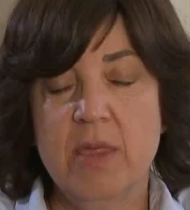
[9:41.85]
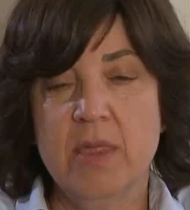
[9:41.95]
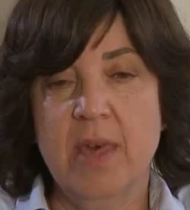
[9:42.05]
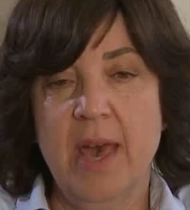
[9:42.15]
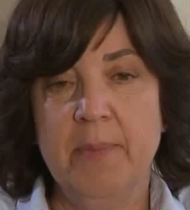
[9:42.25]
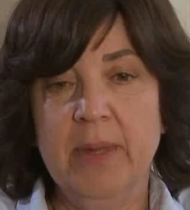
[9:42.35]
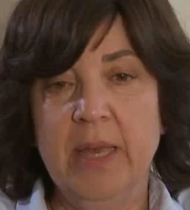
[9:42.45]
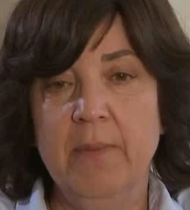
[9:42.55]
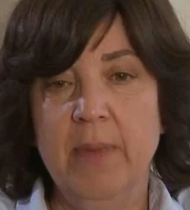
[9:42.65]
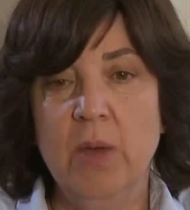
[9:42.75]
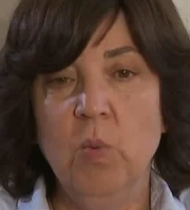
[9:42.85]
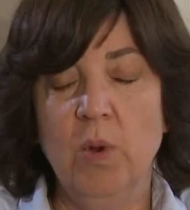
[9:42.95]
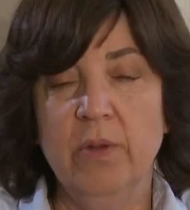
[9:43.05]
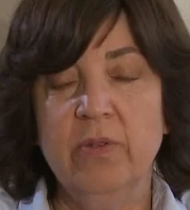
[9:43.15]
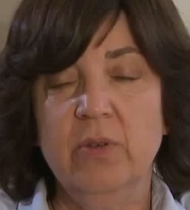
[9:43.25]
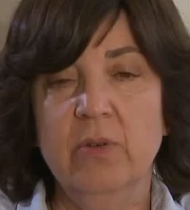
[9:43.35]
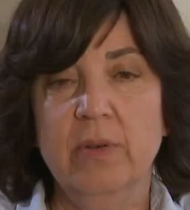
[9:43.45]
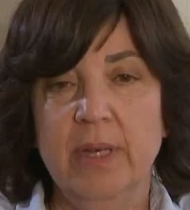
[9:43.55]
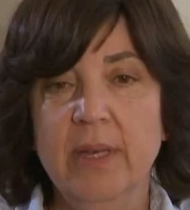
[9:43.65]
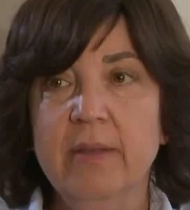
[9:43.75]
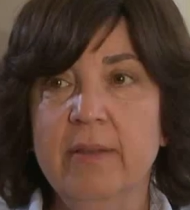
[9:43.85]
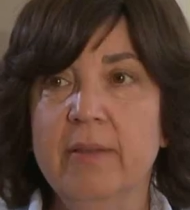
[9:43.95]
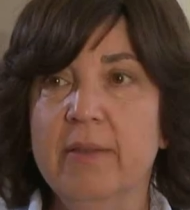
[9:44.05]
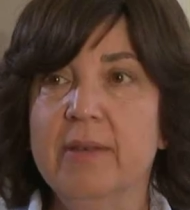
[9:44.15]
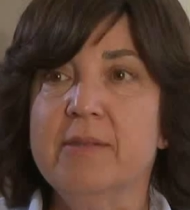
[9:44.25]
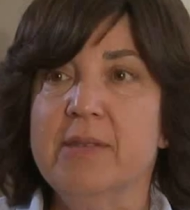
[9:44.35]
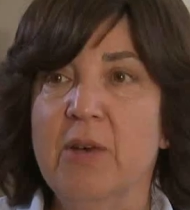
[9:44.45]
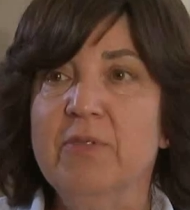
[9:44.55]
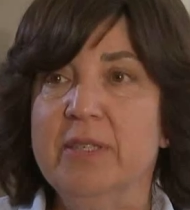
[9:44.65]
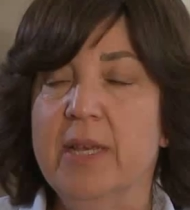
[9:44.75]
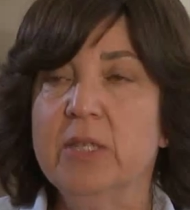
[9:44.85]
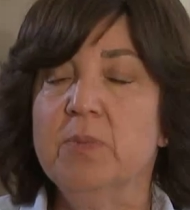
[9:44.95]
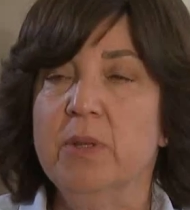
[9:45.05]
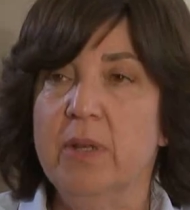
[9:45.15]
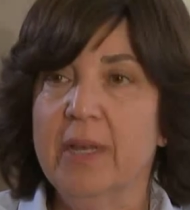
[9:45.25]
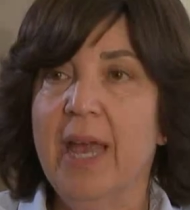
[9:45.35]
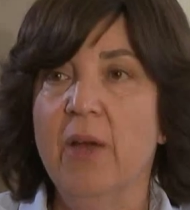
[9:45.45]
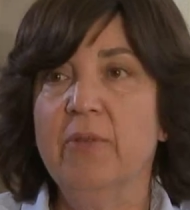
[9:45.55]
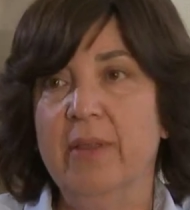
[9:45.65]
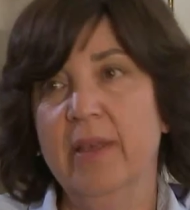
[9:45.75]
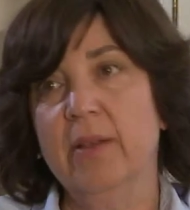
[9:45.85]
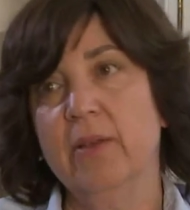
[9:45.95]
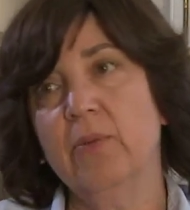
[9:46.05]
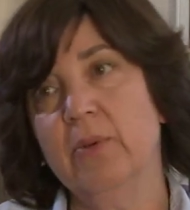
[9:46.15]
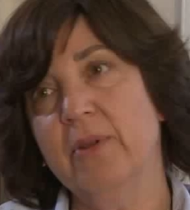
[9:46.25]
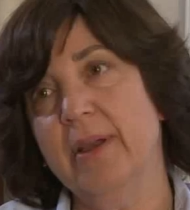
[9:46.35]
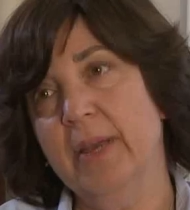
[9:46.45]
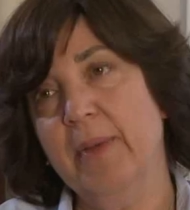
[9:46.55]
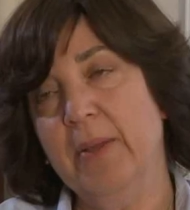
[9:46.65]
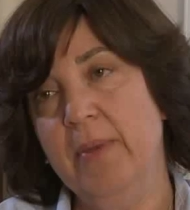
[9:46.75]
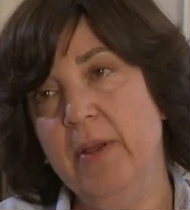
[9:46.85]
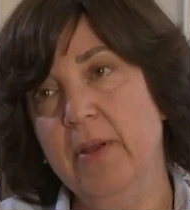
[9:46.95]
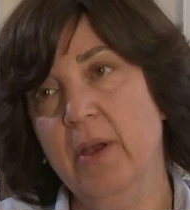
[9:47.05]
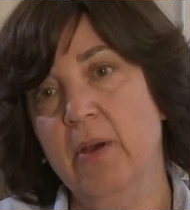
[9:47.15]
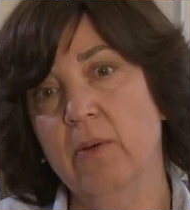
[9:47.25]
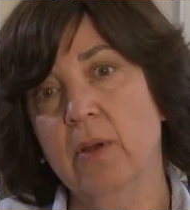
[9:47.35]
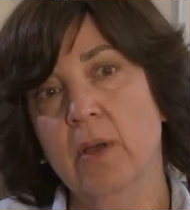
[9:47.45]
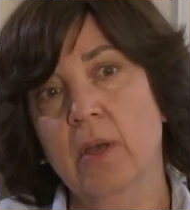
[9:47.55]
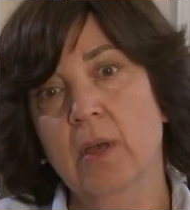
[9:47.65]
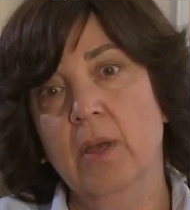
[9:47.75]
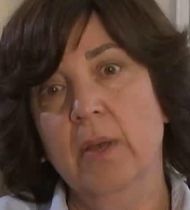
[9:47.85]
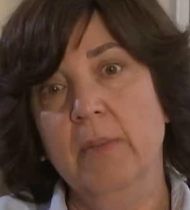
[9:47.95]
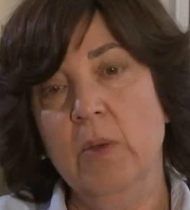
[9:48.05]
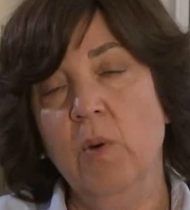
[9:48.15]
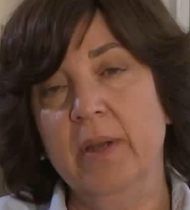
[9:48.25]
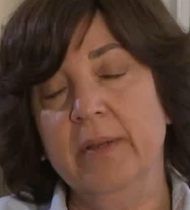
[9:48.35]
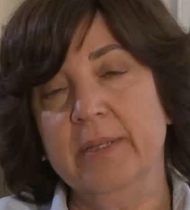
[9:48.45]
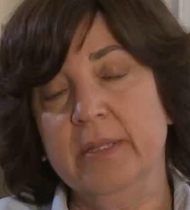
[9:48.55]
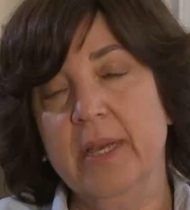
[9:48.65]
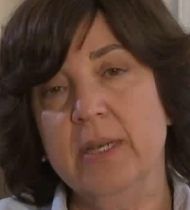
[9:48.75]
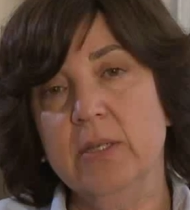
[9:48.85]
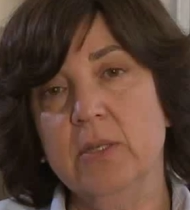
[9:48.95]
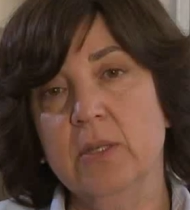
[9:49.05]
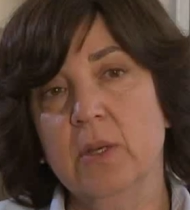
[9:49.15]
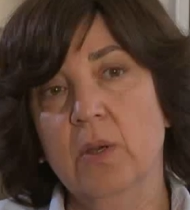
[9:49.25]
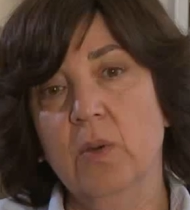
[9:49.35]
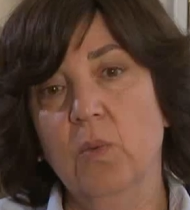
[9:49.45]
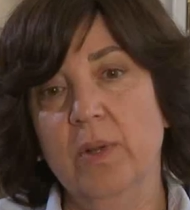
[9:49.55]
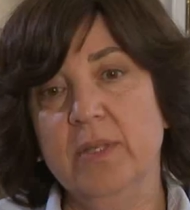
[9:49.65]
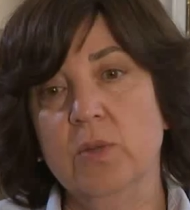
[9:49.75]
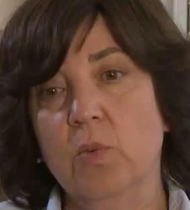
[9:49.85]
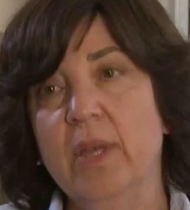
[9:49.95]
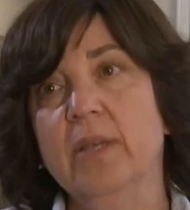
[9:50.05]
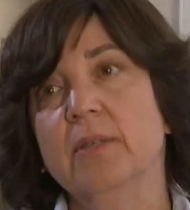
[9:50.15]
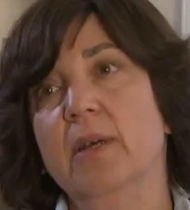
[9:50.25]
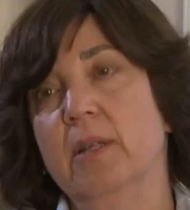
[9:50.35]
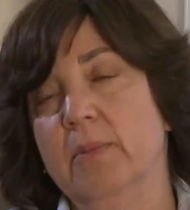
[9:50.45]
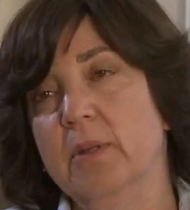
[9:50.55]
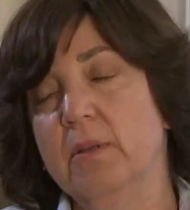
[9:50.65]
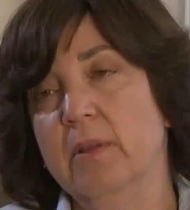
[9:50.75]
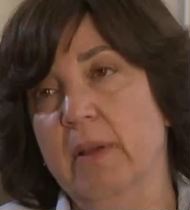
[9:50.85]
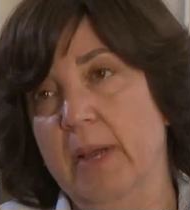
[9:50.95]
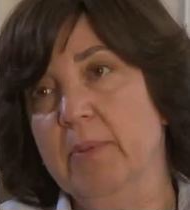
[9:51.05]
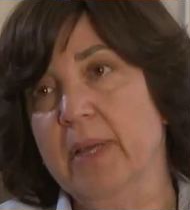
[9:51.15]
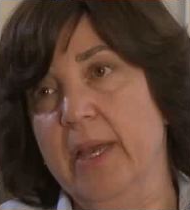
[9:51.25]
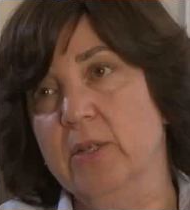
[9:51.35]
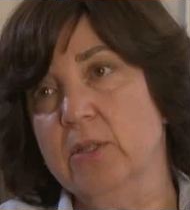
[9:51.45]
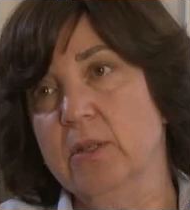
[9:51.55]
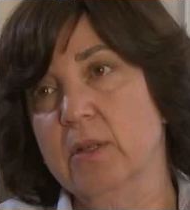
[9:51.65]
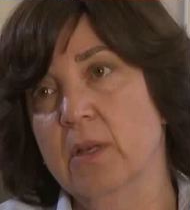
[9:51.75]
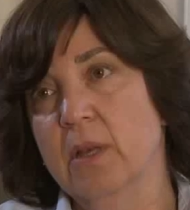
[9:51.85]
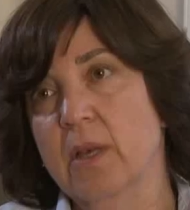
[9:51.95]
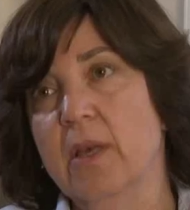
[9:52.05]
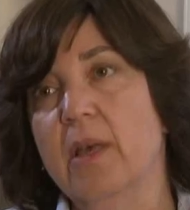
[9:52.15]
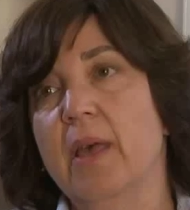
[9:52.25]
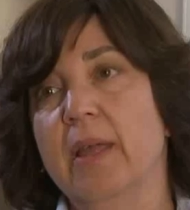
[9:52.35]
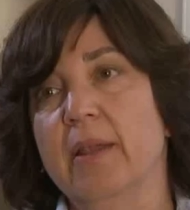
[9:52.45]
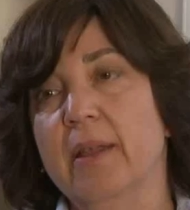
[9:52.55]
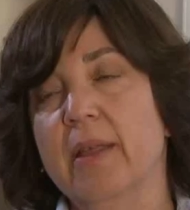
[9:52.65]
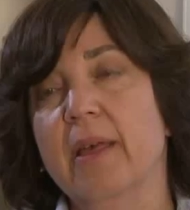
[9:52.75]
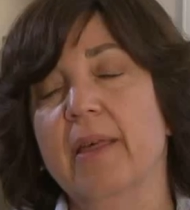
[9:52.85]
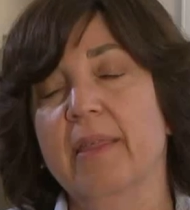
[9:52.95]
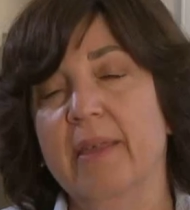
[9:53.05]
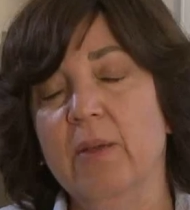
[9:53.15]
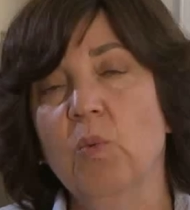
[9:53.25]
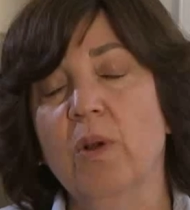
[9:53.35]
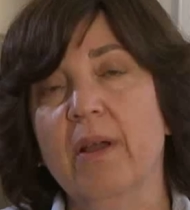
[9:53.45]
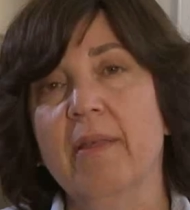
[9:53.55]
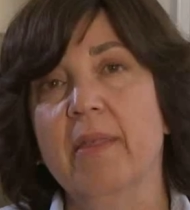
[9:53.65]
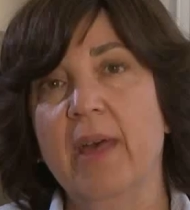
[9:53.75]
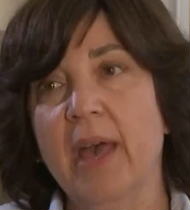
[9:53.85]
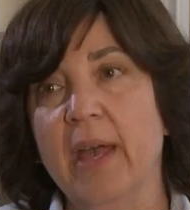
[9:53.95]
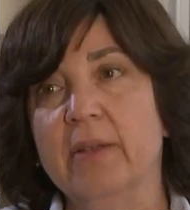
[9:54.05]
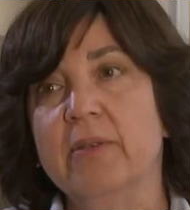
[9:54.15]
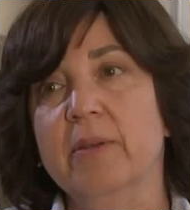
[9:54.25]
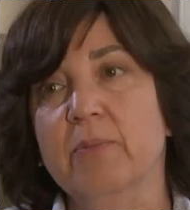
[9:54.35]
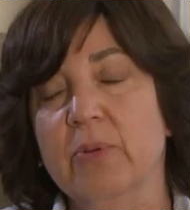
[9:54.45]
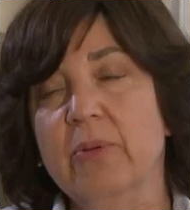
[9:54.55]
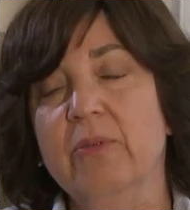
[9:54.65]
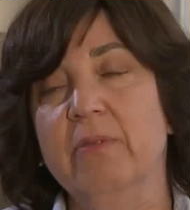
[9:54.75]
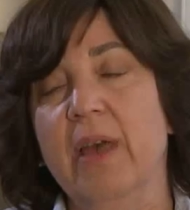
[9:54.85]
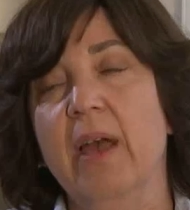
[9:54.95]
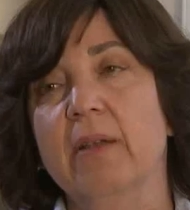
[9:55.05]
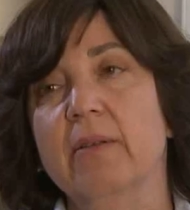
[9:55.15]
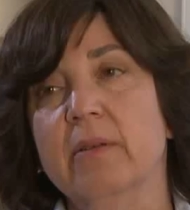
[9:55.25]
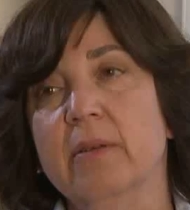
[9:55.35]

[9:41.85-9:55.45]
the applicant may want to, in the self-assessment and accounting that we were talking about a minute ago, may want to assess what's the weakest element in their application and then work on that to improve that.